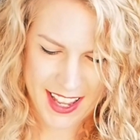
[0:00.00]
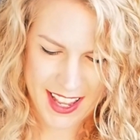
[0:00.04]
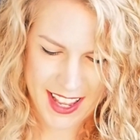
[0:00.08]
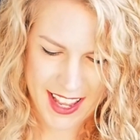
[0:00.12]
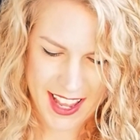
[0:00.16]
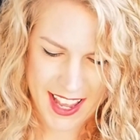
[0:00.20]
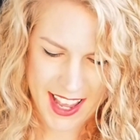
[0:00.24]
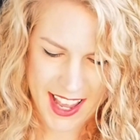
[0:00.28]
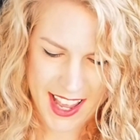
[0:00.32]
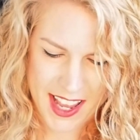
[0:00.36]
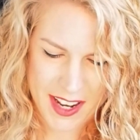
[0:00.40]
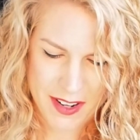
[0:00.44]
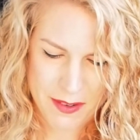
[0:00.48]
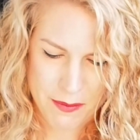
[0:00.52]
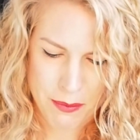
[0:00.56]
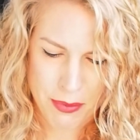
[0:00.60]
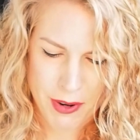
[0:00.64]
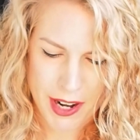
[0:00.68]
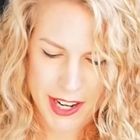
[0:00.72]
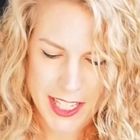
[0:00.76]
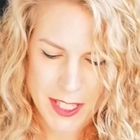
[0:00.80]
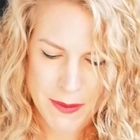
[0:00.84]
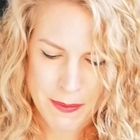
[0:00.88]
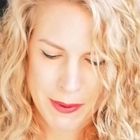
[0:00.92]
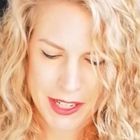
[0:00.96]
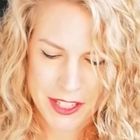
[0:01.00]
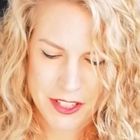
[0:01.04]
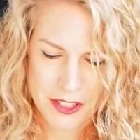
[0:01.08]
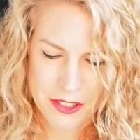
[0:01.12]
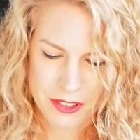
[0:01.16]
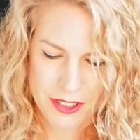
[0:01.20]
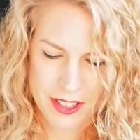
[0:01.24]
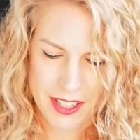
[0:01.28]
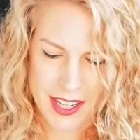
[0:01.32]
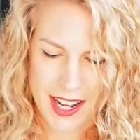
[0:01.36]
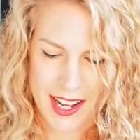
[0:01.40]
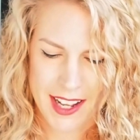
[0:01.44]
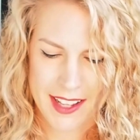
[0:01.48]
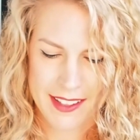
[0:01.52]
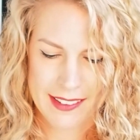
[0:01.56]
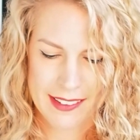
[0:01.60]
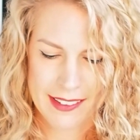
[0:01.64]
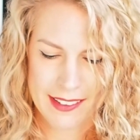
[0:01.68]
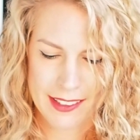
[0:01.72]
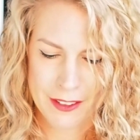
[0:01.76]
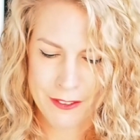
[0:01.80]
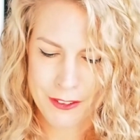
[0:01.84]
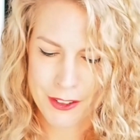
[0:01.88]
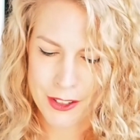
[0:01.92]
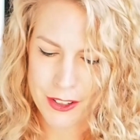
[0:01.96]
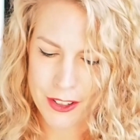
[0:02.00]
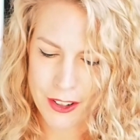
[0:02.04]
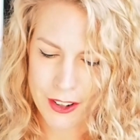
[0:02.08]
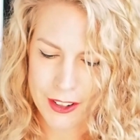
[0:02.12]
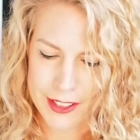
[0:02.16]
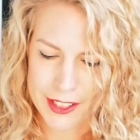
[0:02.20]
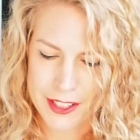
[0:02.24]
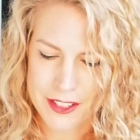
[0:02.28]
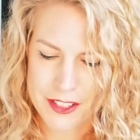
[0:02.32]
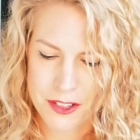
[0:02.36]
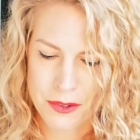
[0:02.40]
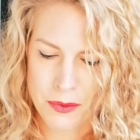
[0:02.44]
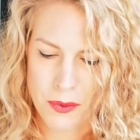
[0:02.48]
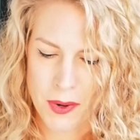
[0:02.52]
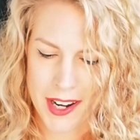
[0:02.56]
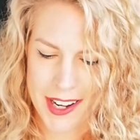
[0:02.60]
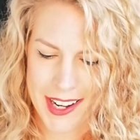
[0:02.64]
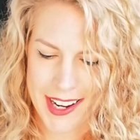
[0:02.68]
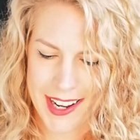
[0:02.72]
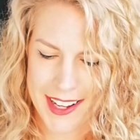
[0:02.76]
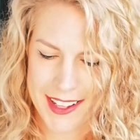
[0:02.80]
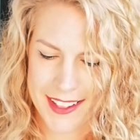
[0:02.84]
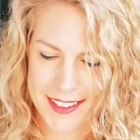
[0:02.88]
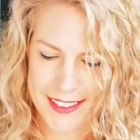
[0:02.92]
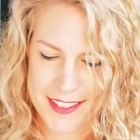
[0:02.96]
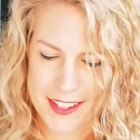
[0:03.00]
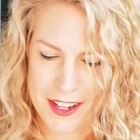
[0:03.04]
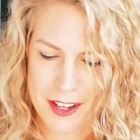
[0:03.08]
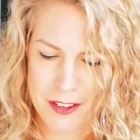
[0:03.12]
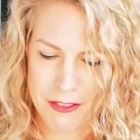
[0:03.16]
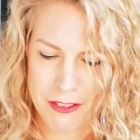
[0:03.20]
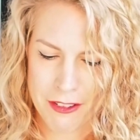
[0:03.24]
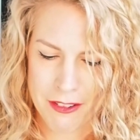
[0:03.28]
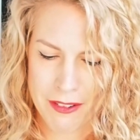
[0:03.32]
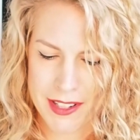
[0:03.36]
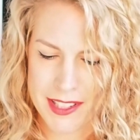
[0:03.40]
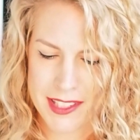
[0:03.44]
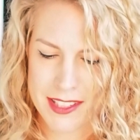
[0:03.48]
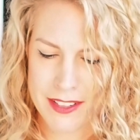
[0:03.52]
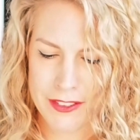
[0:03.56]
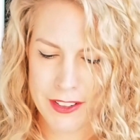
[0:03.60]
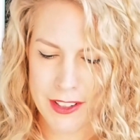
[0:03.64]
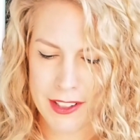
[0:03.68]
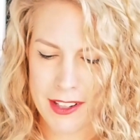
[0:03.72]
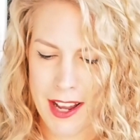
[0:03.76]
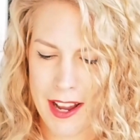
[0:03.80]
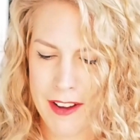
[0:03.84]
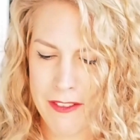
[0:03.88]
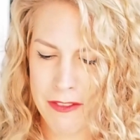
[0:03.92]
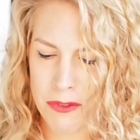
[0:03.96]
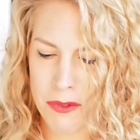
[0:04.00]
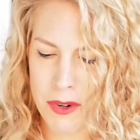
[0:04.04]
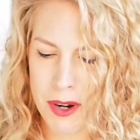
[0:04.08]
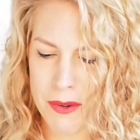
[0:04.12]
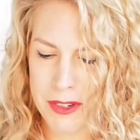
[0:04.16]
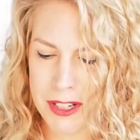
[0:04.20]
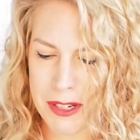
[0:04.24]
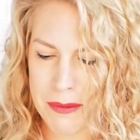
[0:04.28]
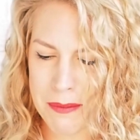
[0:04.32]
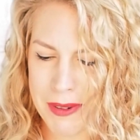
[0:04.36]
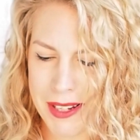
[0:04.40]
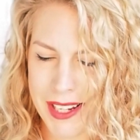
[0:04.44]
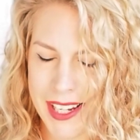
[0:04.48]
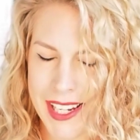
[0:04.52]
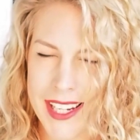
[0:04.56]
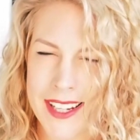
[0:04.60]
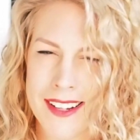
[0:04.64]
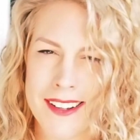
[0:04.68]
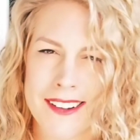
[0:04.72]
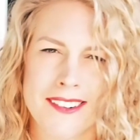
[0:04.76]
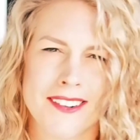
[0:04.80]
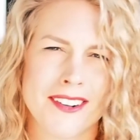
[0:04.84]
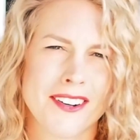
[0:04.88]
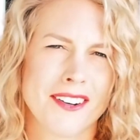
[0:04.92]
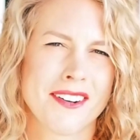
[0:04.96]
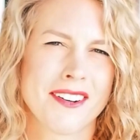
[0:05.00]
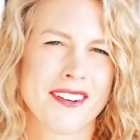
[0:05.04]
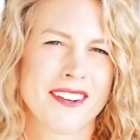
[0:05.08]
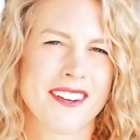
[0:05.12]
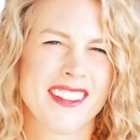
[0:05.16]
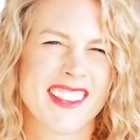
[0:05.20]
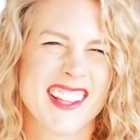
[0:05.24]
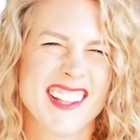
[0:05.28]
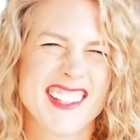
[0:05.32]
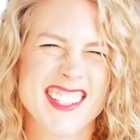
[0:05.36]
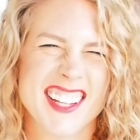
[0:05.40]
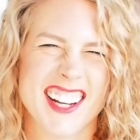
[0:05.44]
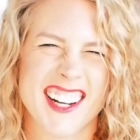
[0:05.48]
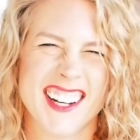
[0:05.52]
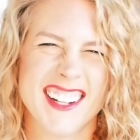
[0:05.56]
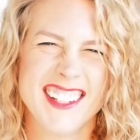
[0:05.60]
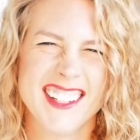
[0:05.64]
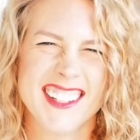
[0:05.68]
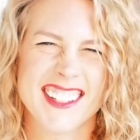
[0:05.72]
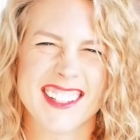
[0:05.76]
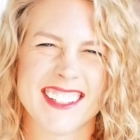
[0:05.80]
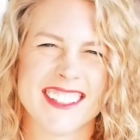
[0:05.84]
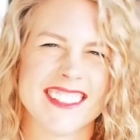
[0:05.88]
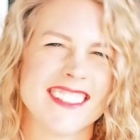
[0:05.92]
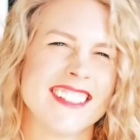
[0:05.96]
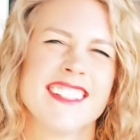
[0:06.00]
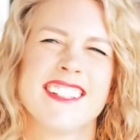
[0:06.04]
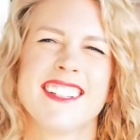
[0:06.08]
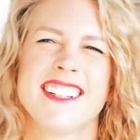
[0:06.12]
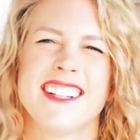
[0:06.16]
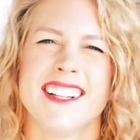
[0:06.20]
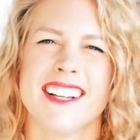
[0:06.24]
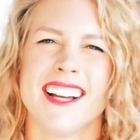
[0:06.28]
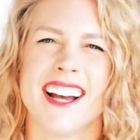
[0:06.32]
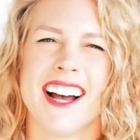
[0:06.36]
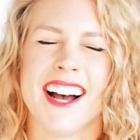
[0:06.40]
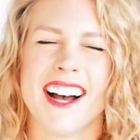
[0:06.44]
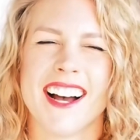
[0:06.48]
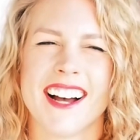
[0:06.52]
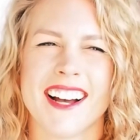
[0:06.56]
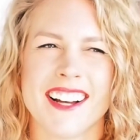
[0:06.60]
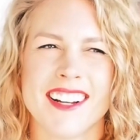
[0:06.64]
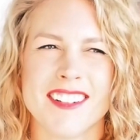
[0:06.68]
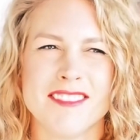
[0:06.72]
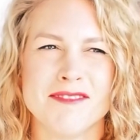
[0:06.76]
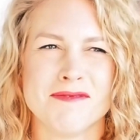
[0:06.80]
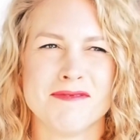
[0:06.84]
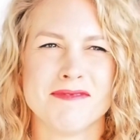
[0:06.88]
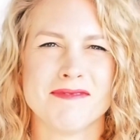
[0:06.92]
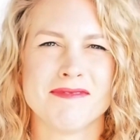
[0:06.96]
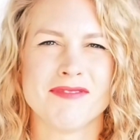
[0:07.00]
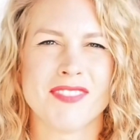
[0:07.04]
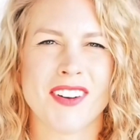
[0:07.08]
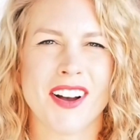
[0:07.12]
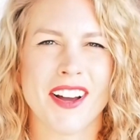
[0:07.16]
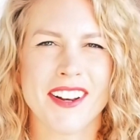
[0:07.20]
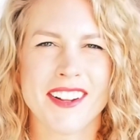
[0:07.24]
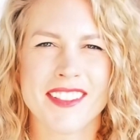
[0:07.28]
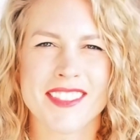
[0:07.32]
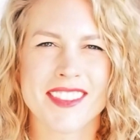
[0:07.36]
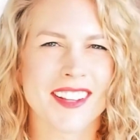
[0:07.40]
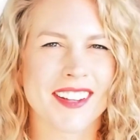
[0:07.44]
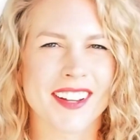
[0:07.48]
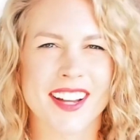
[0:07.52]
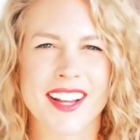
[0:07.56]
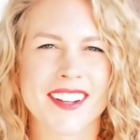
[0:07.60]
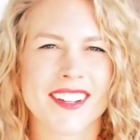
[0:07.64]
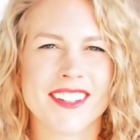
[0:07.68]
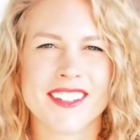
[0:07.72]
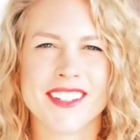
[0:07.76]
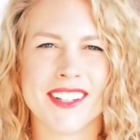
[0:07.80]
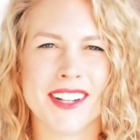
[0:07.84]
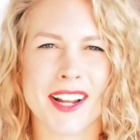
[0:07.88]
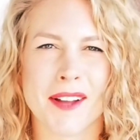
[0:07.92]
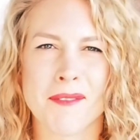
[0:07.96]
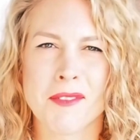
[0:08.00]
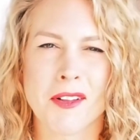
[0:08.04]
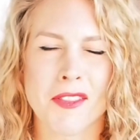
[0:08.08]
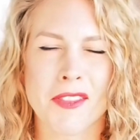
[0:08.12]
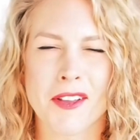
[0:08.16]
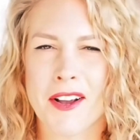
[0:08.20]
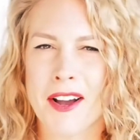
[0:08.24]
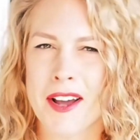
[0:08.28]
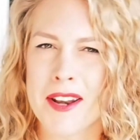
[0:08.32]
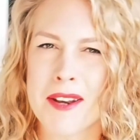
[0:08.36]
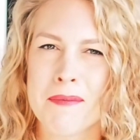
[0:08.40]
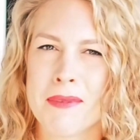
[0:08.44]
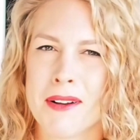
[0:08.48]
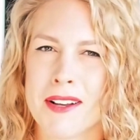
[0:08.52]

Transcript: And Braids by Jordan asks, if you could only do one hairstyle for the rest of your life, what would it be? Oh, that's hard. Um, I don't think I could. I'm not the kind of